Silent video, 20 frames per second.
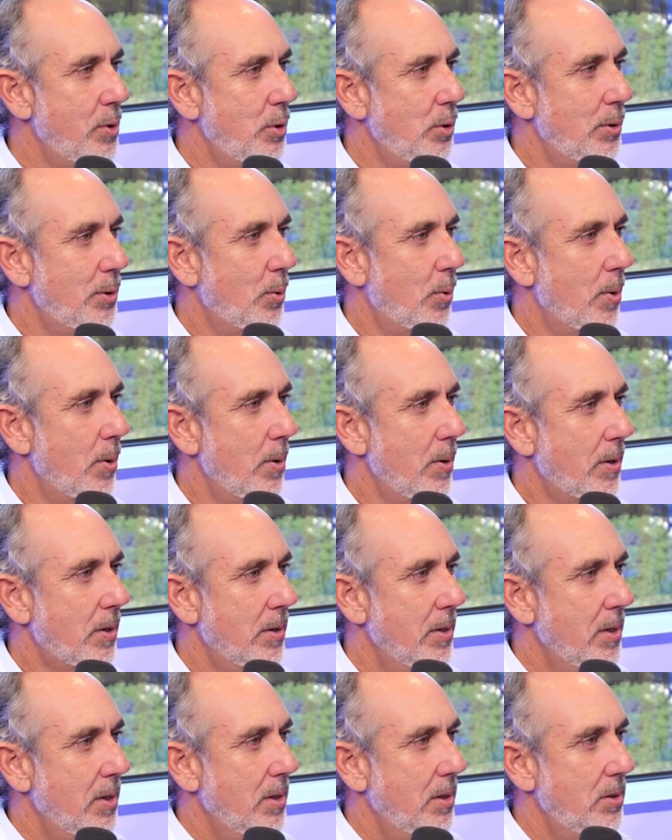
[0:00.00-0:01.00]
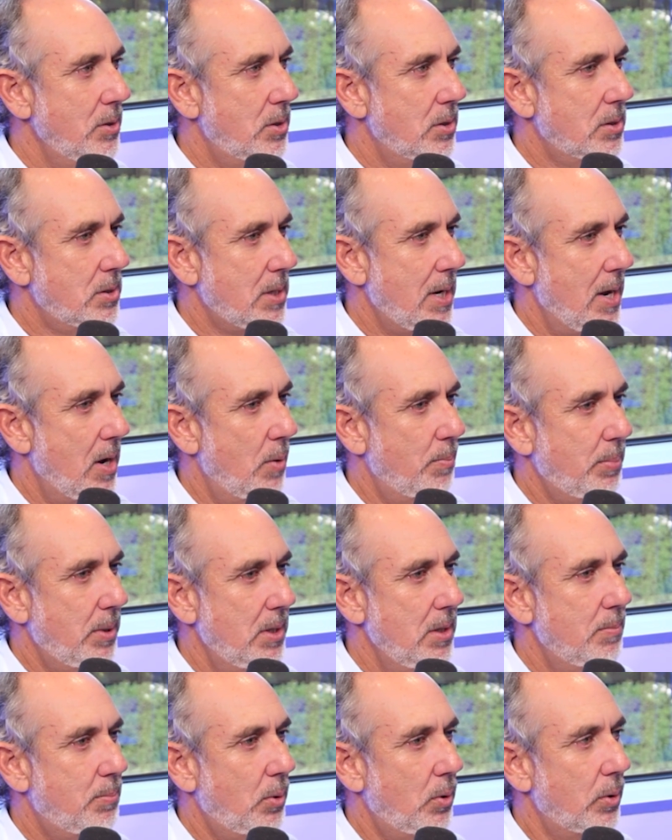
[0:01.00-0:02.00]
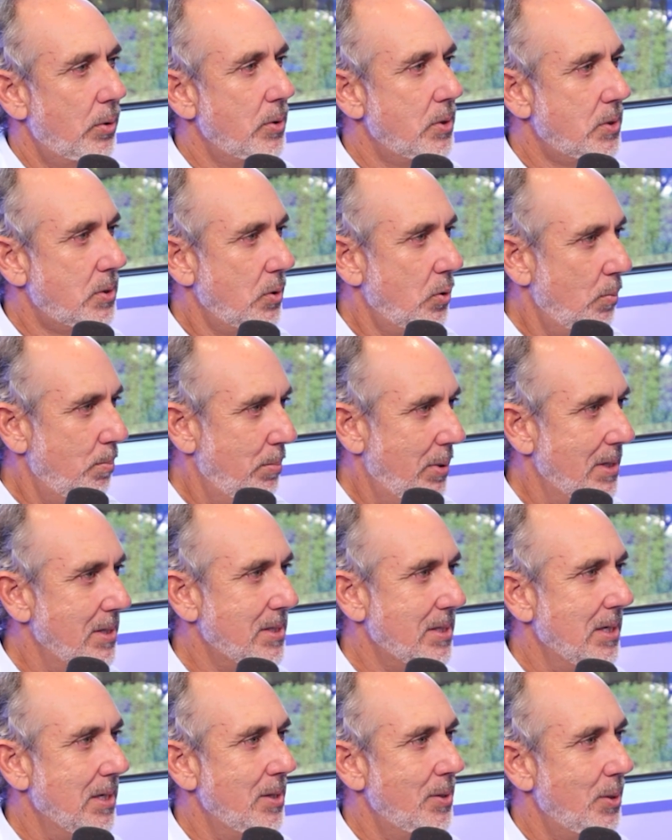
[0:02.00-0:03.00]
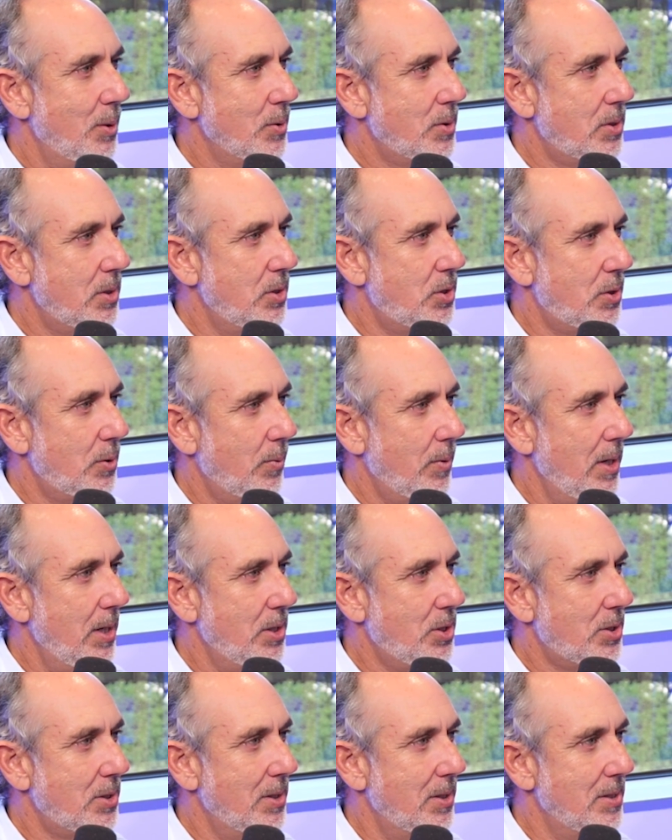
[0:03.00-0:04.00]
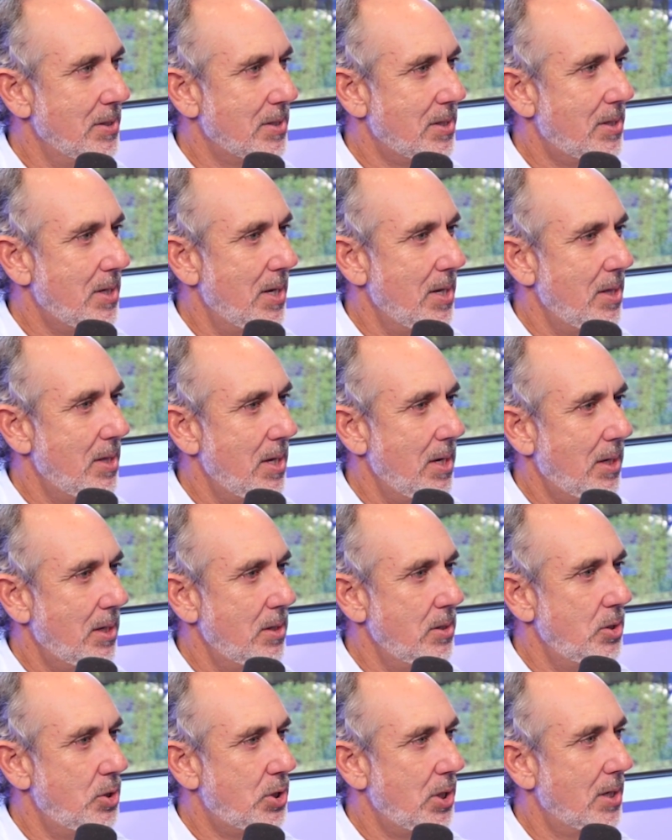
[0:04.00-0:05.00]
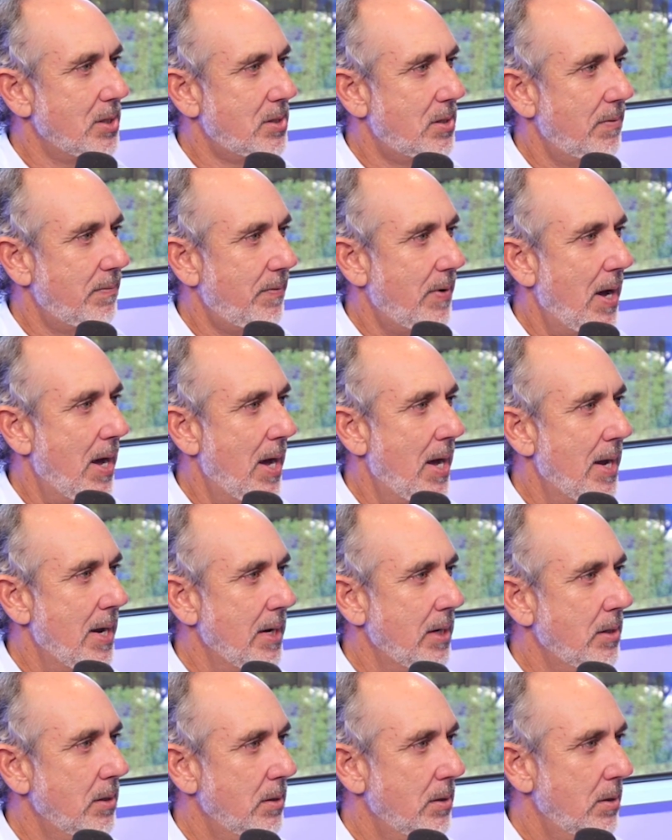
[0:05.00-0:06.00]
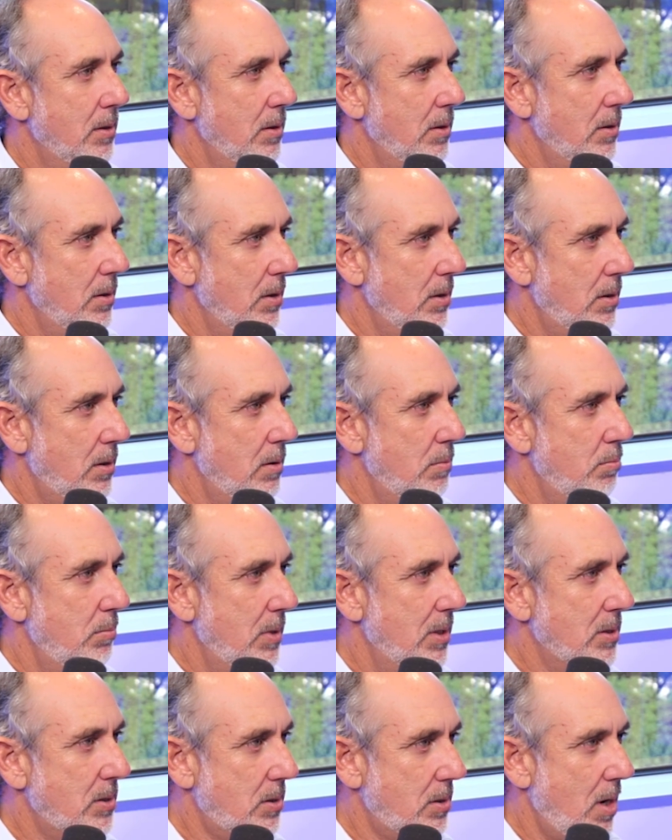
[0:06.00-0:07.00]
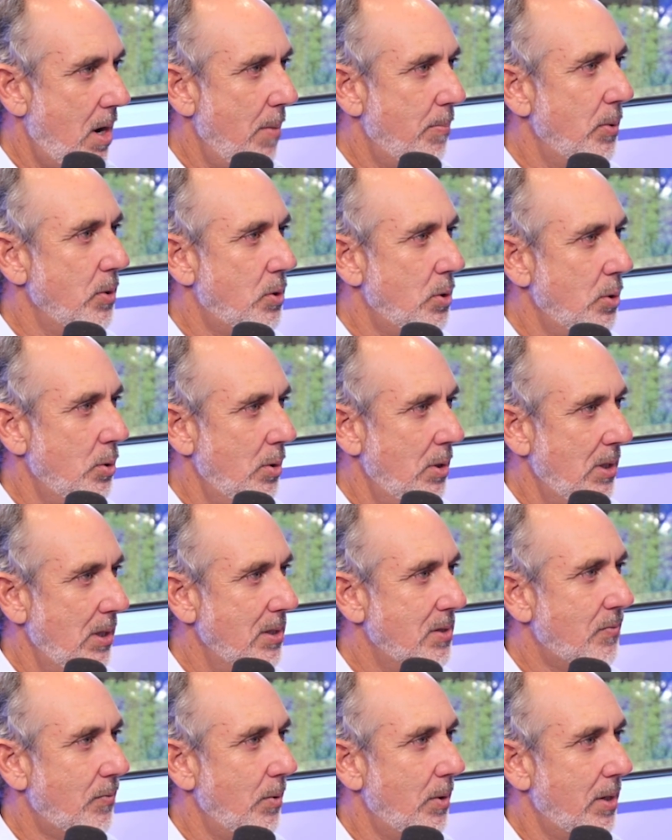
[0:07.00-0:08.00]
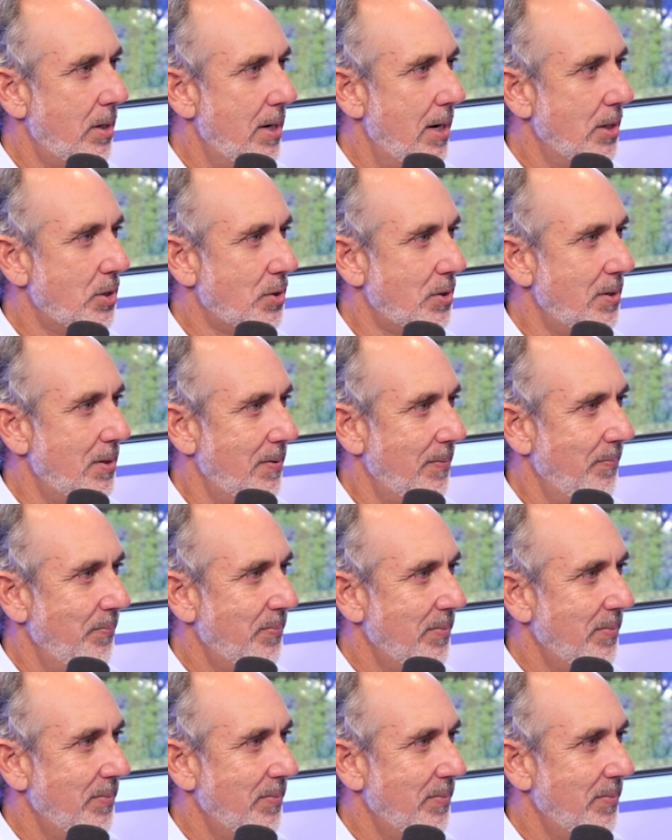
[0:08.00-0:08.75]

New York, just how people are so busy in those situations that they can justify the missed opportunities for connection.